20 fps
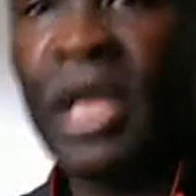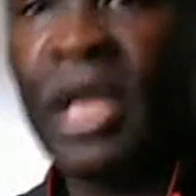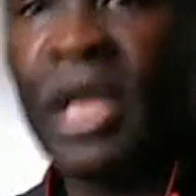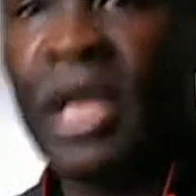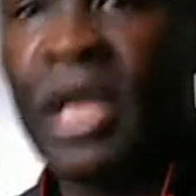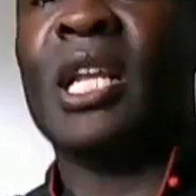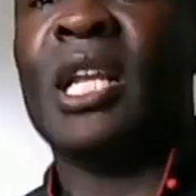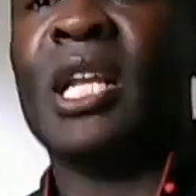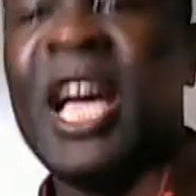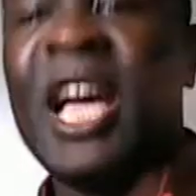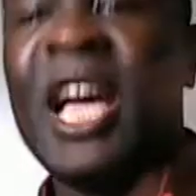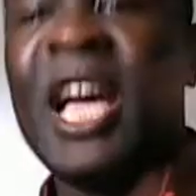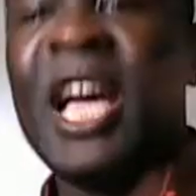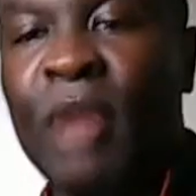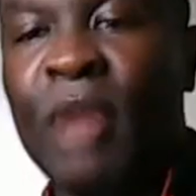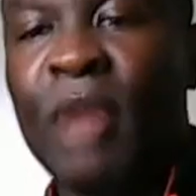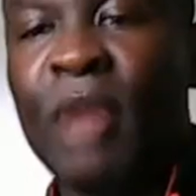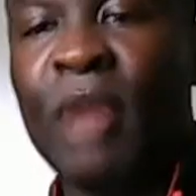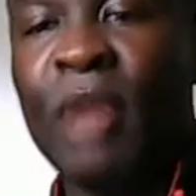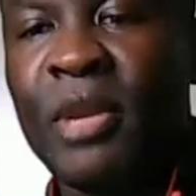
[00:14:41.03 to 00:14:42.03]
Elijah
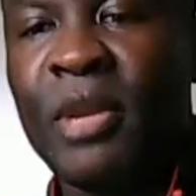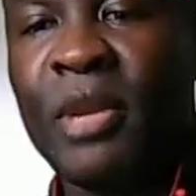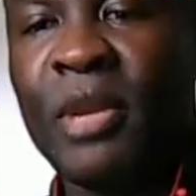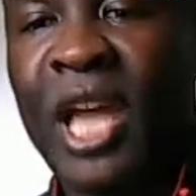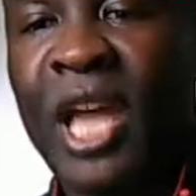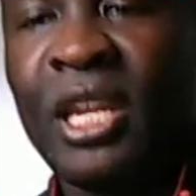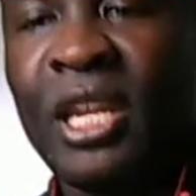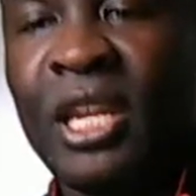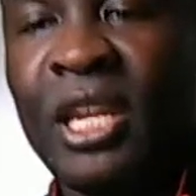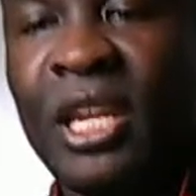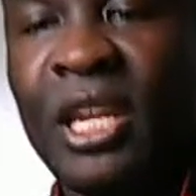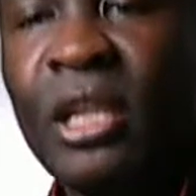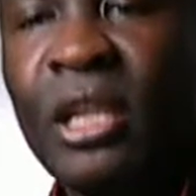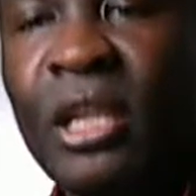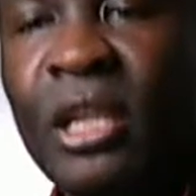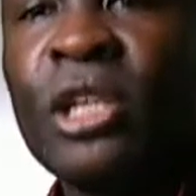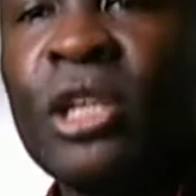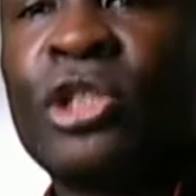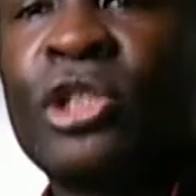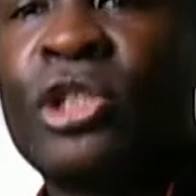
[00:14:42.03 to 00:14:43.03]
Muhammad is not here
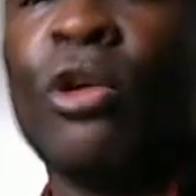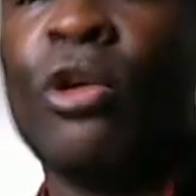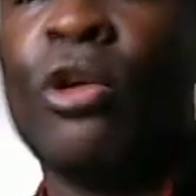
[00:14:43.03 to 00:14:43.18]
to